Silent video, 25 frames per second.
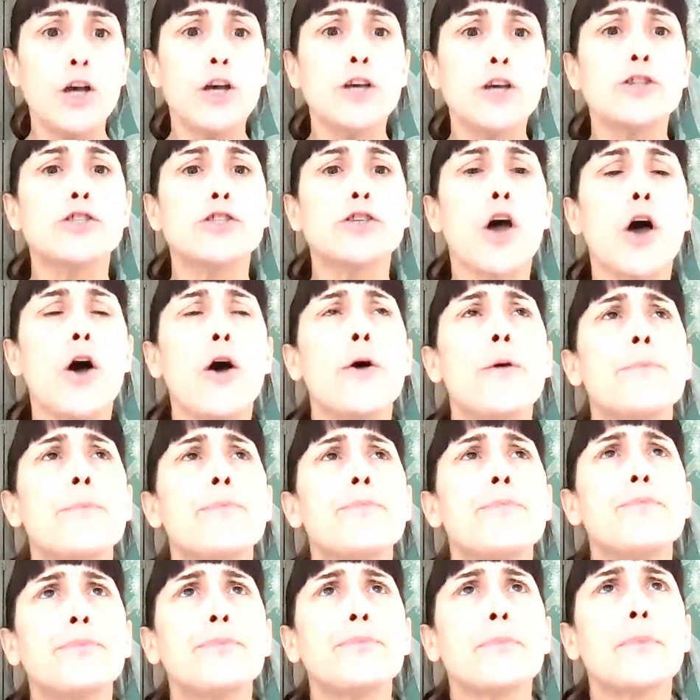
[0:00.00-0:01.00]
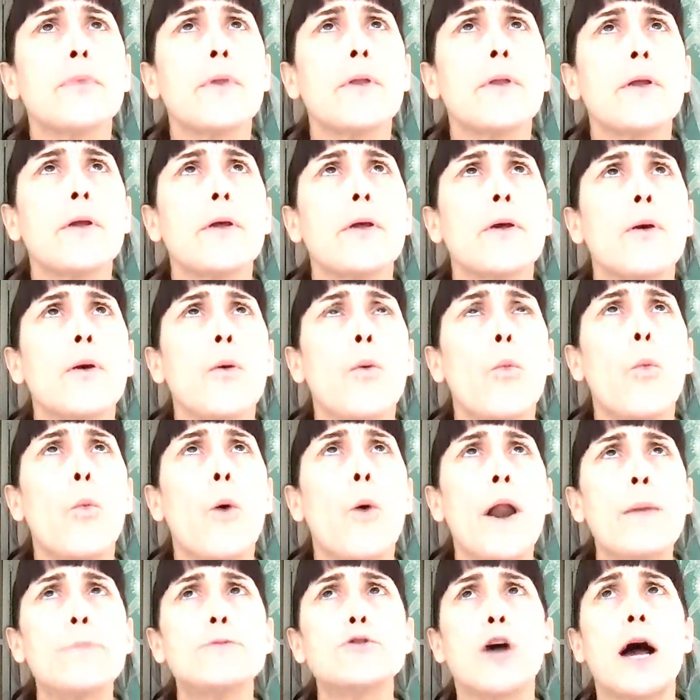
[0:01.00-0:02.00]
So
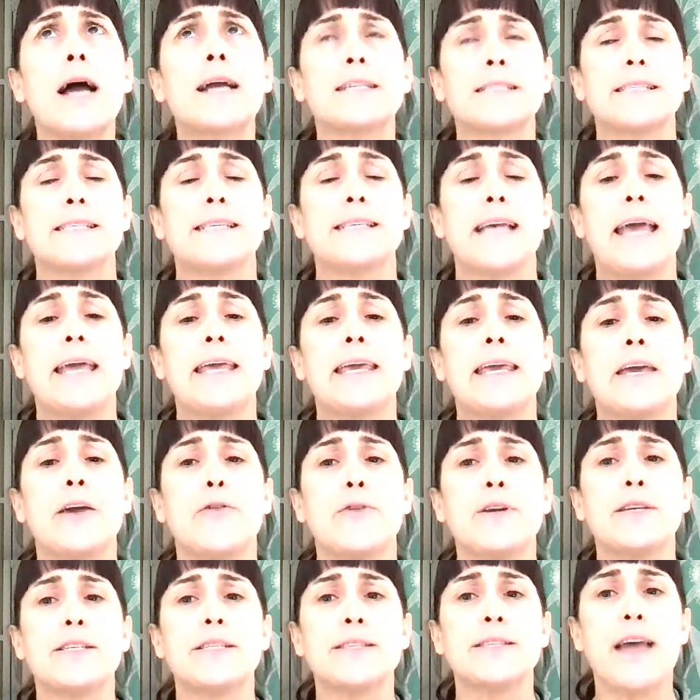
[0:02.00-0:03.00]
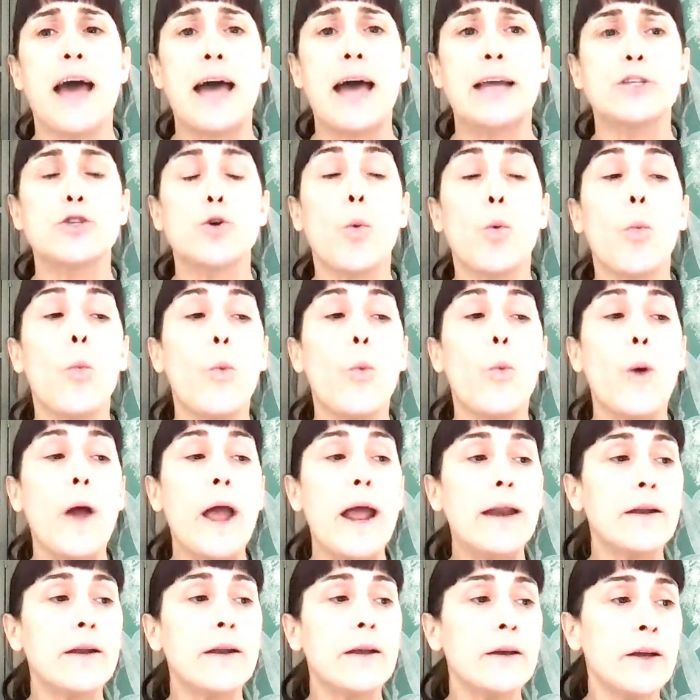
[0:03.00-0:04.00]
what I'm trying to say here is that
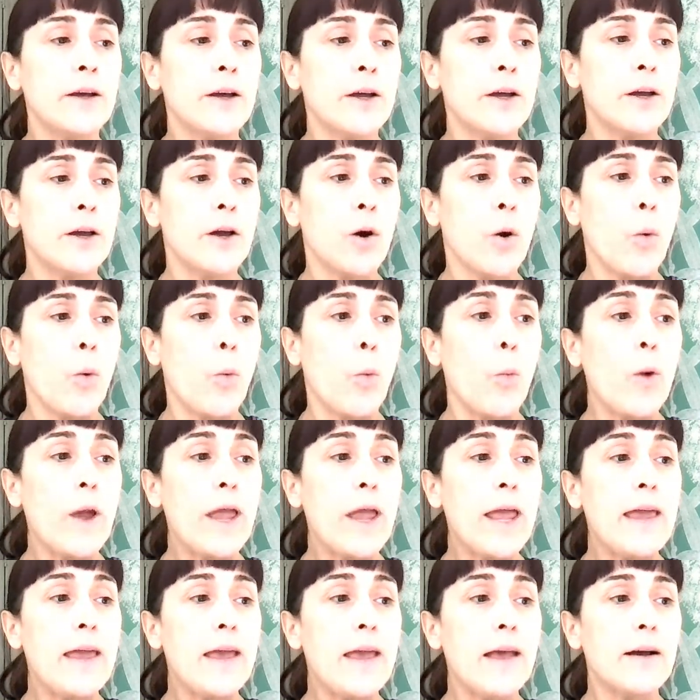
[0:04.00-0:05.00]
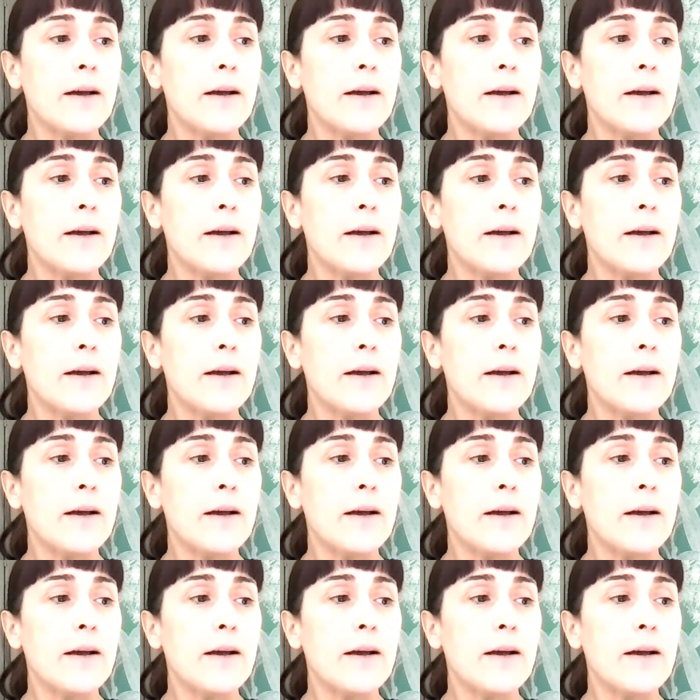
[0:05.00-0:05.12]
when you